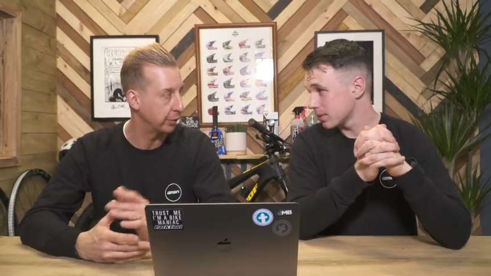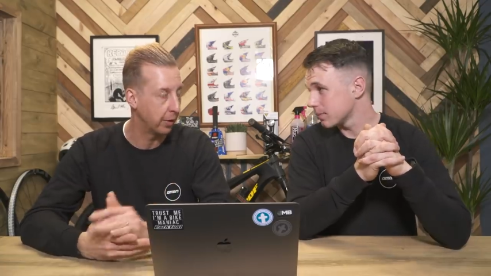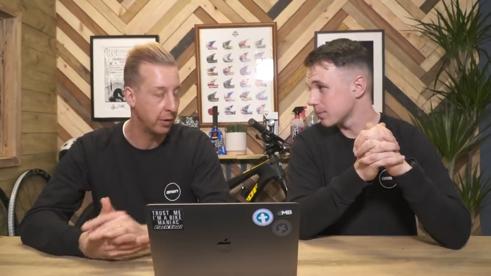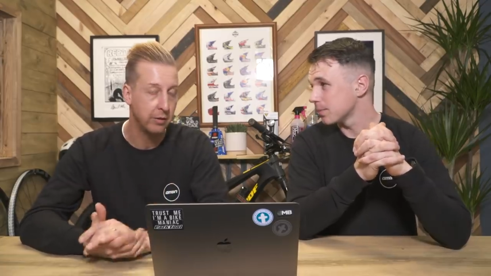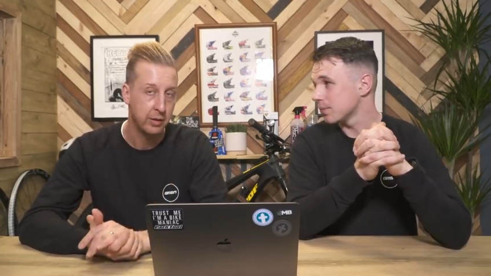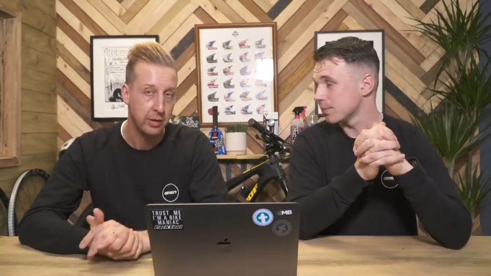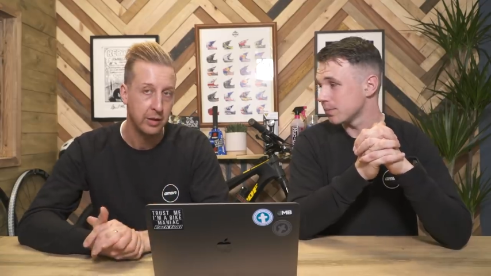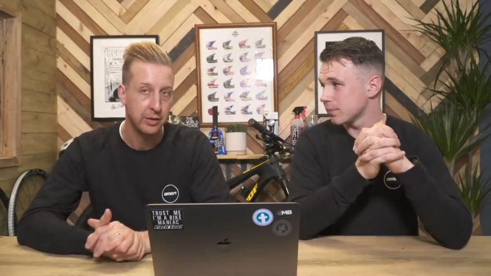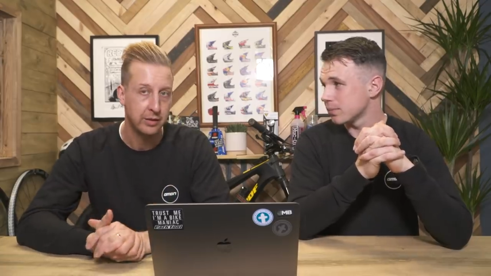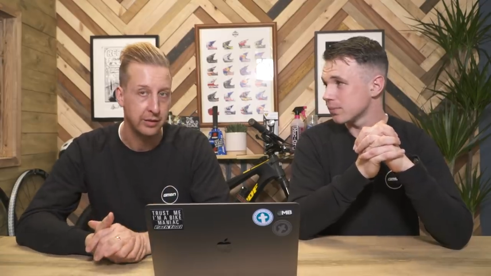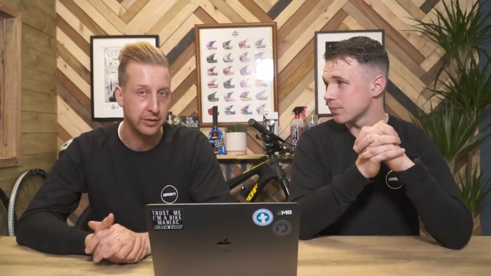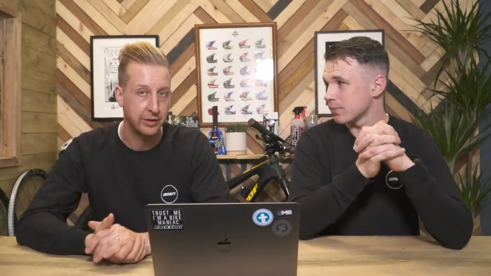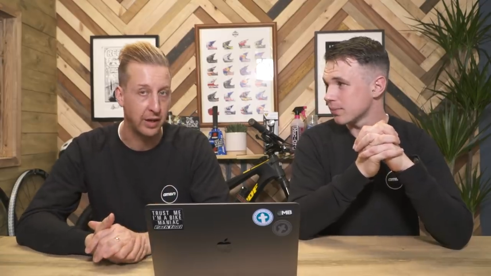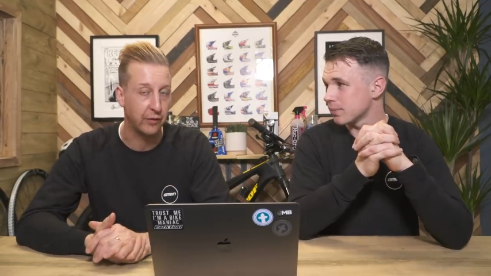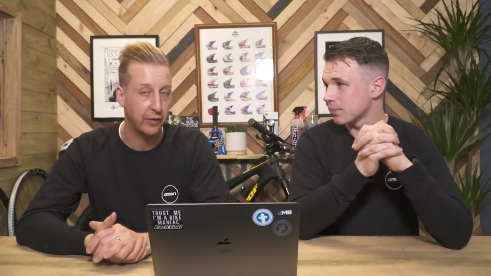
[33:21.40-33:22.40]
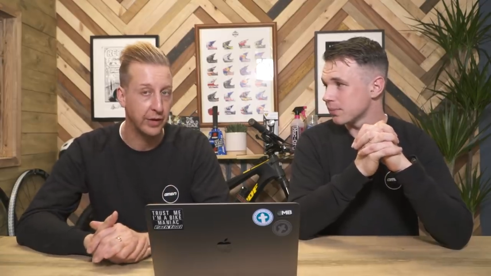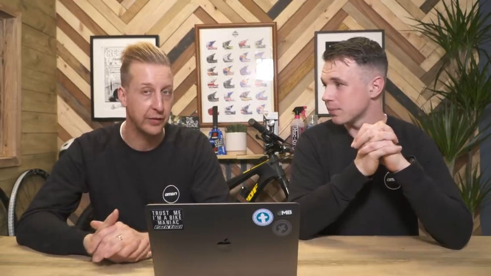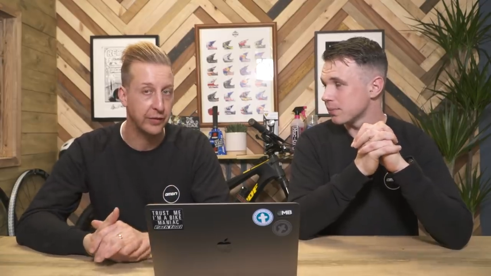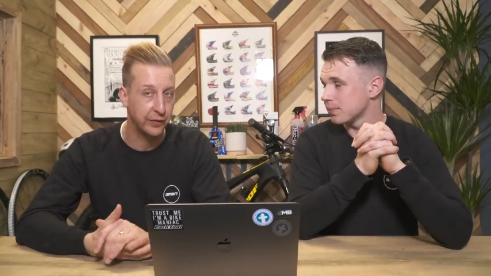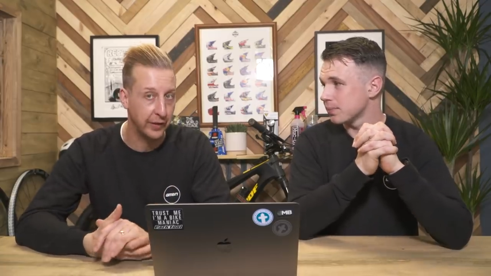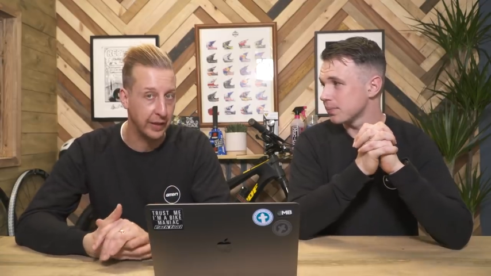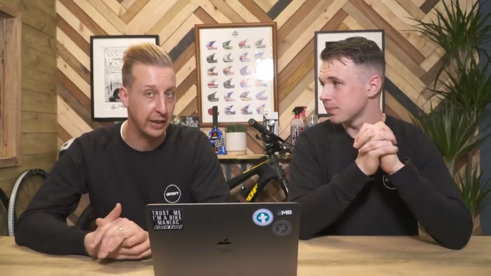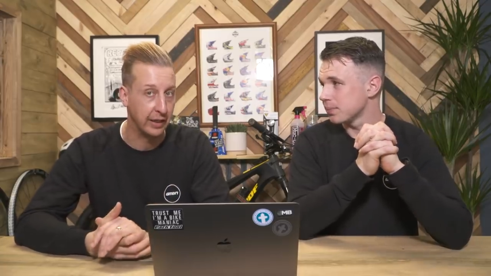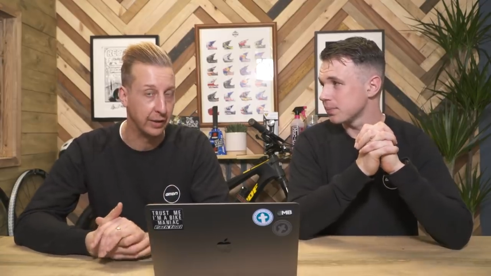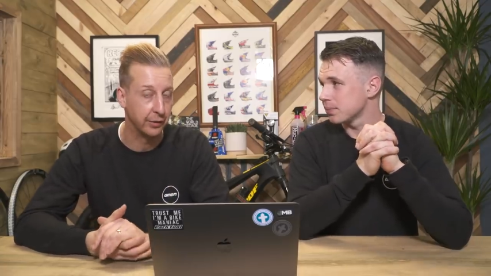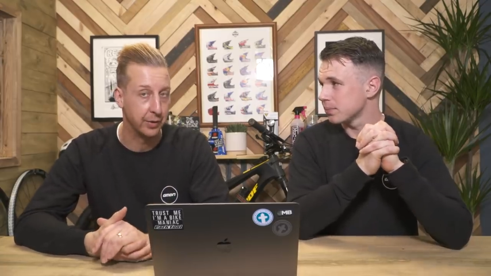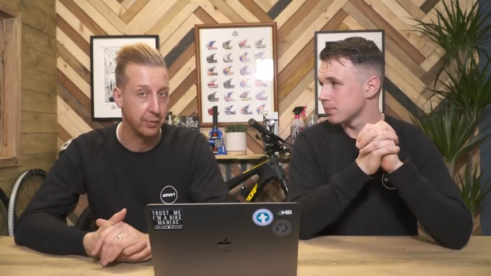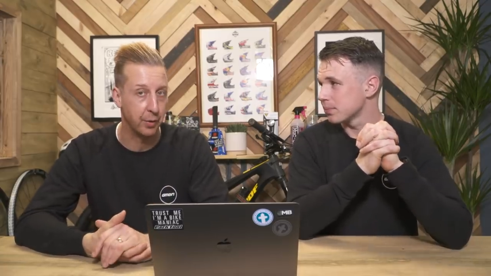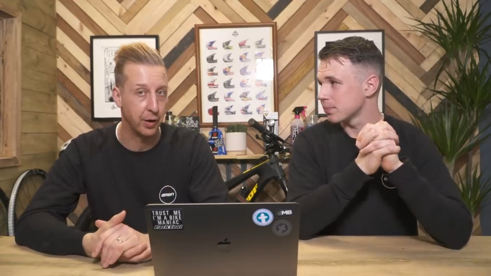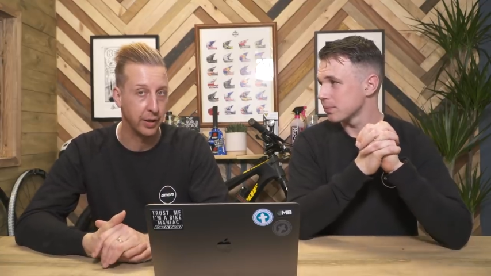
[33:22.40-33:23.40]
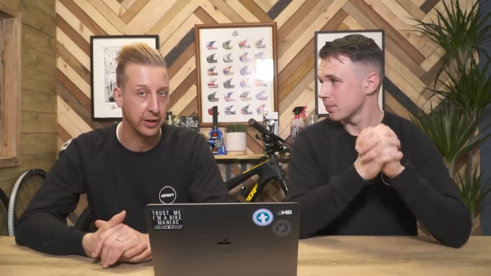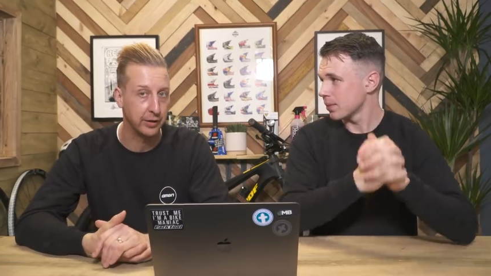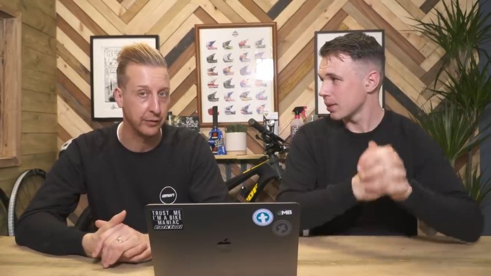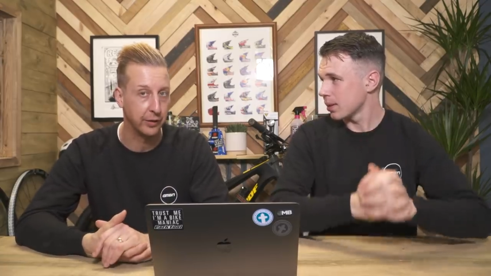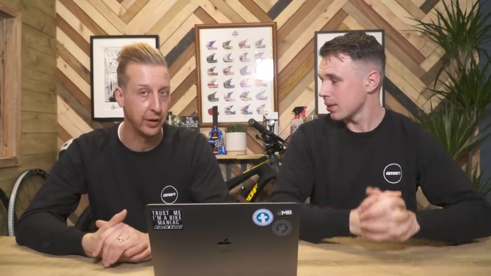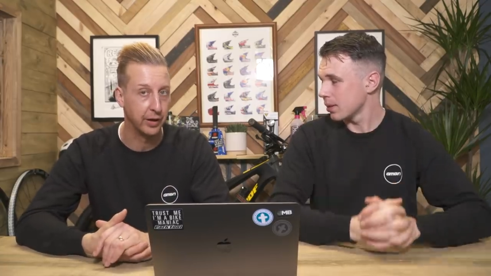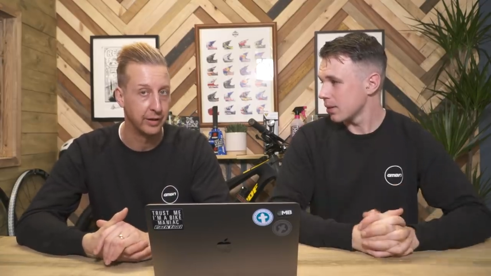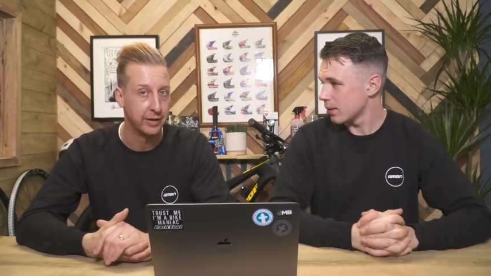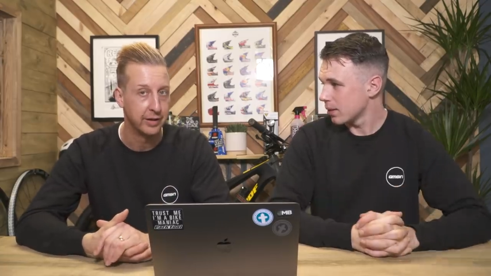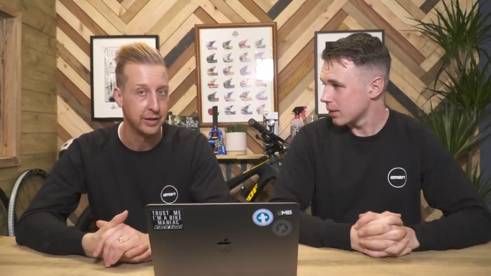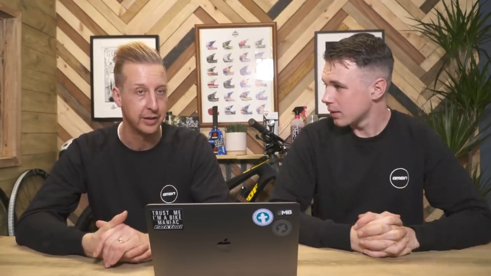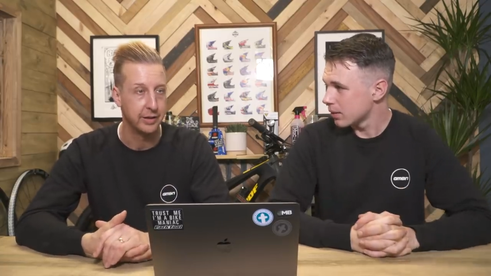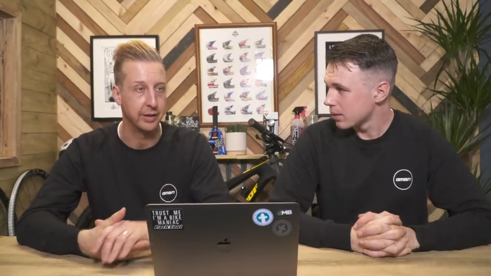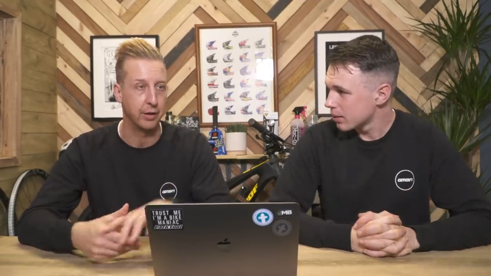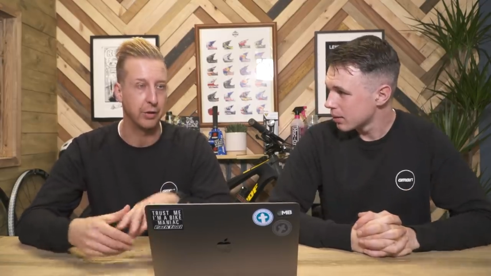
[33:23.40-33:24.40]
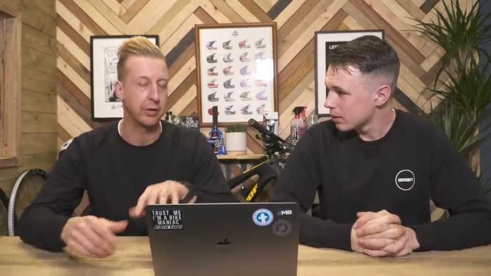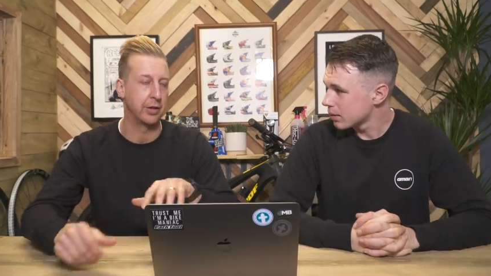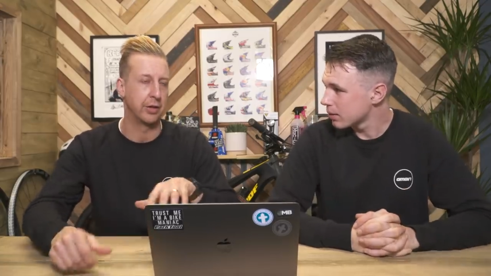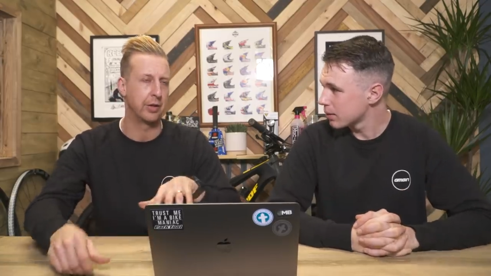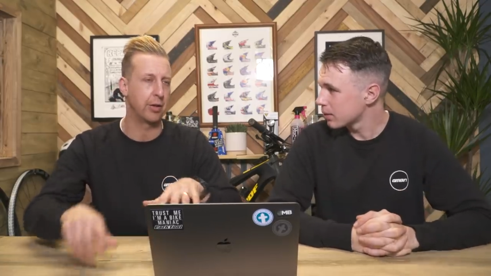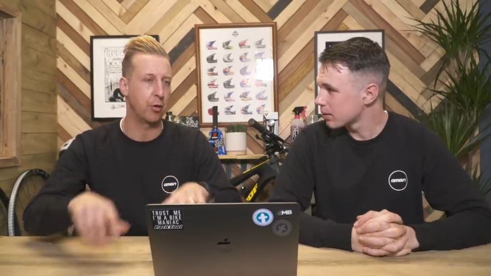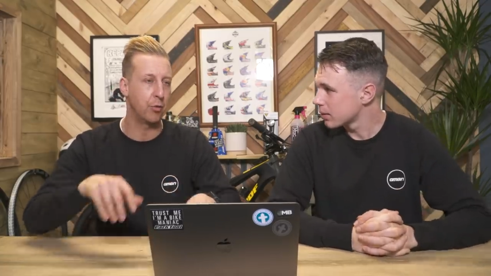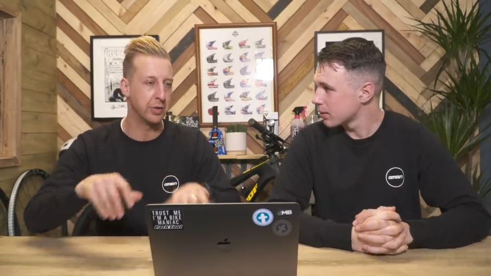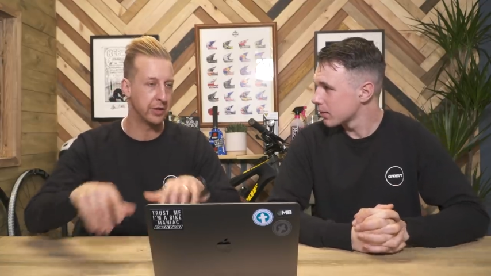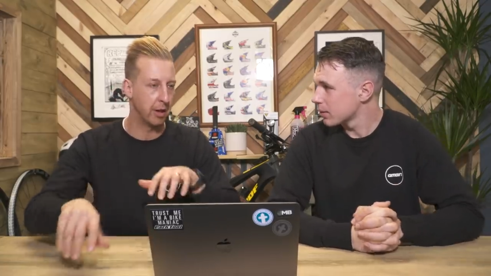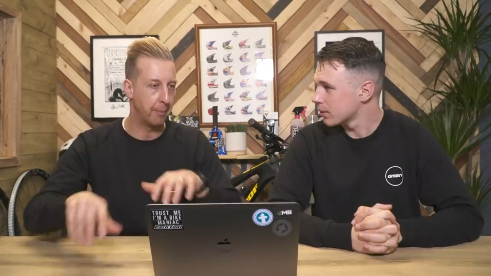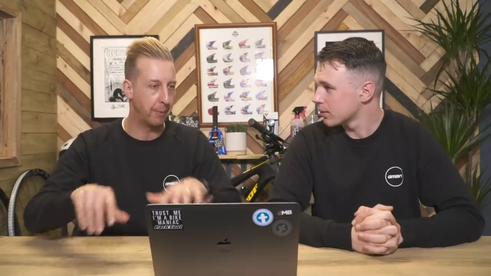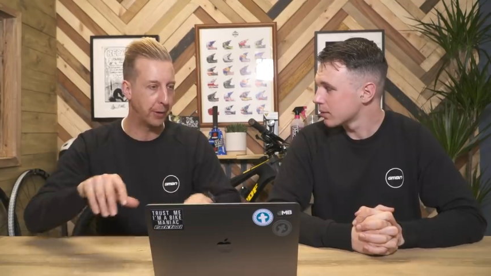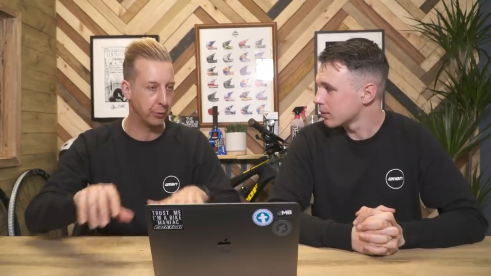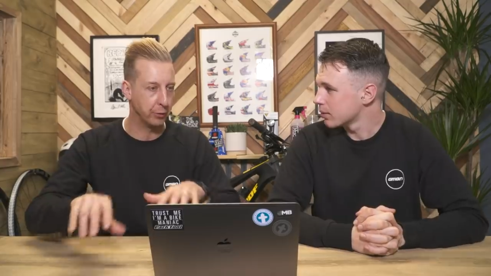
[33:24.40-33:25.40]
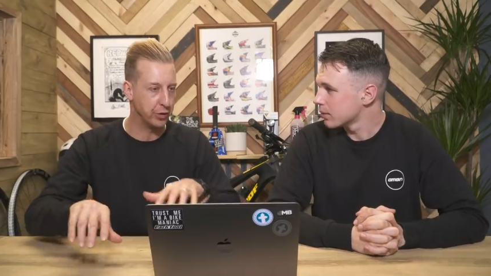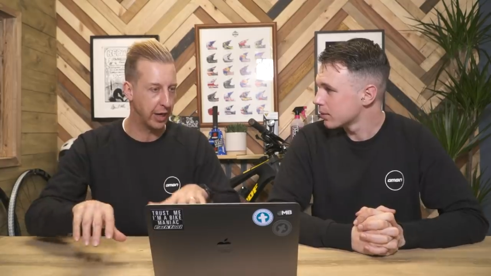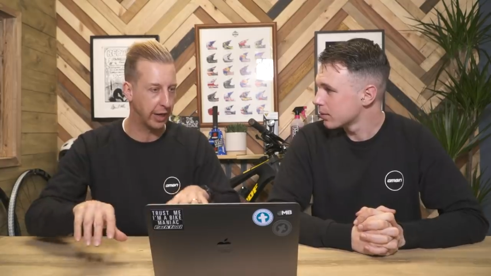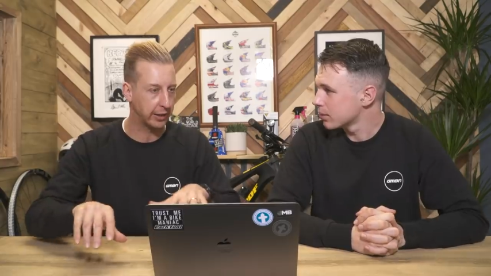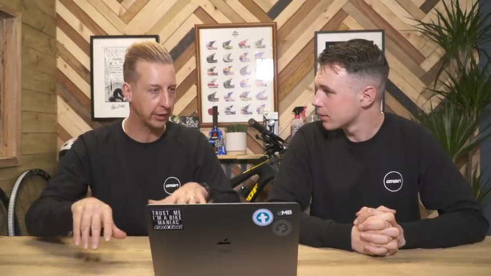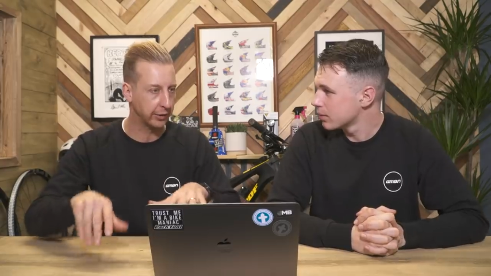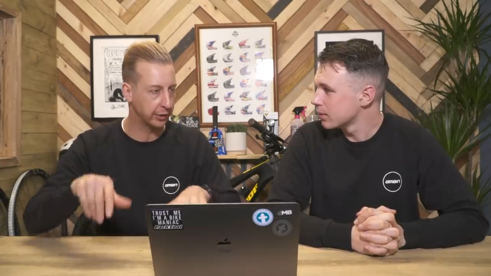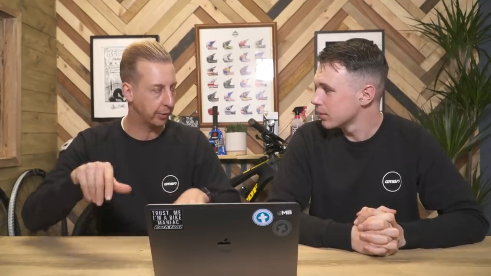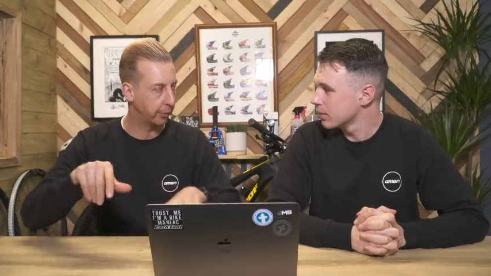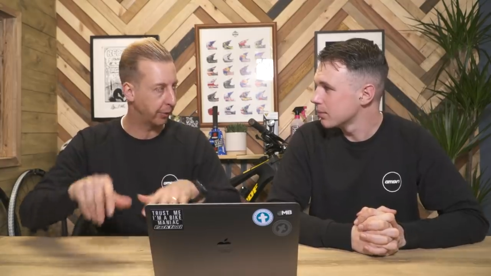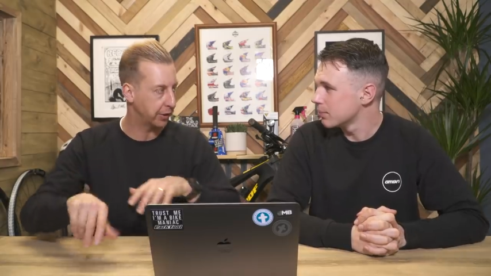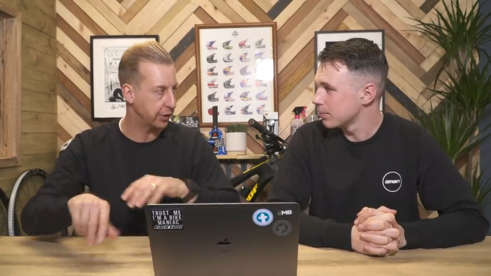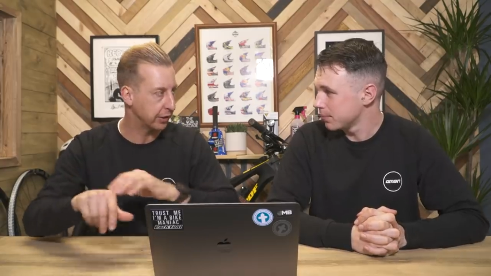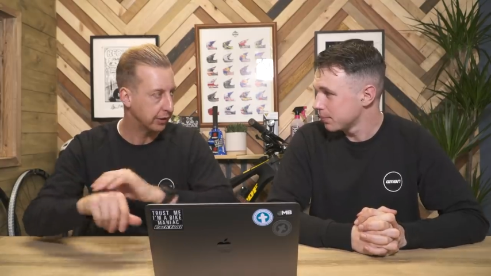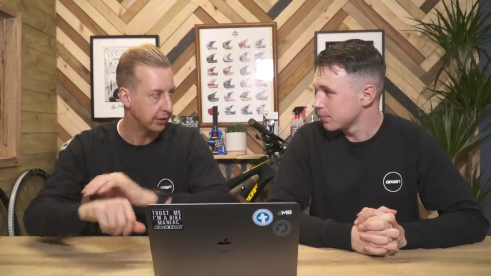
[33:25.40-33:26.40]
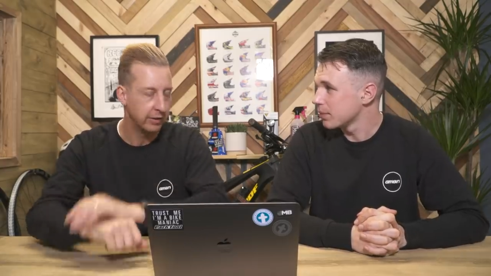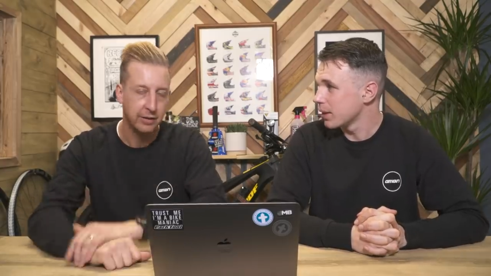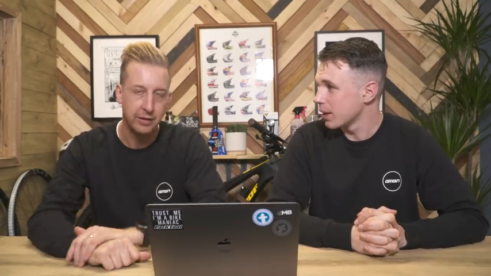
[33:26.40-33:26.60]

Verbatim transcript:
Speaker 1: as well. You can definitely feel it on a bike if uh, you only almost like pedal jack under mm. compression.